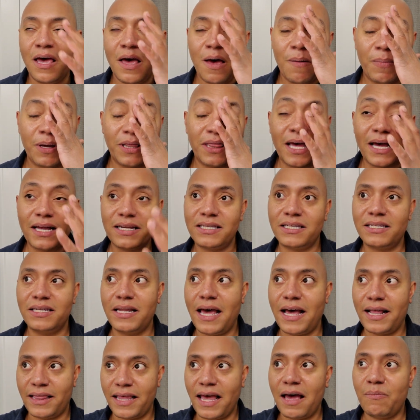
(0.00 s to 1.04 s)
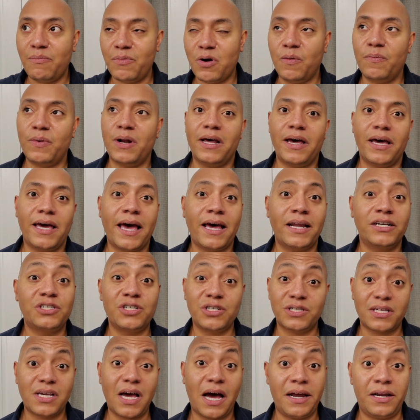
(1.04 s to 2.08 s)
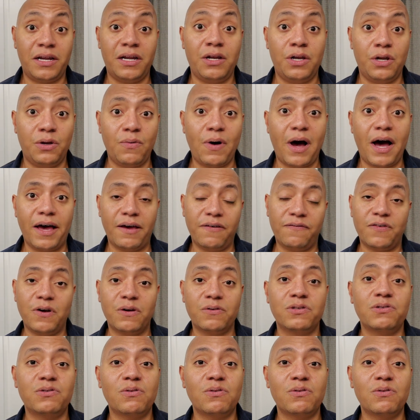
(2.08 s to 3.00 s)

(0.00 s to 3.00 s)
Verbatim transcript: but at that moment I had just gotten a new iPhone,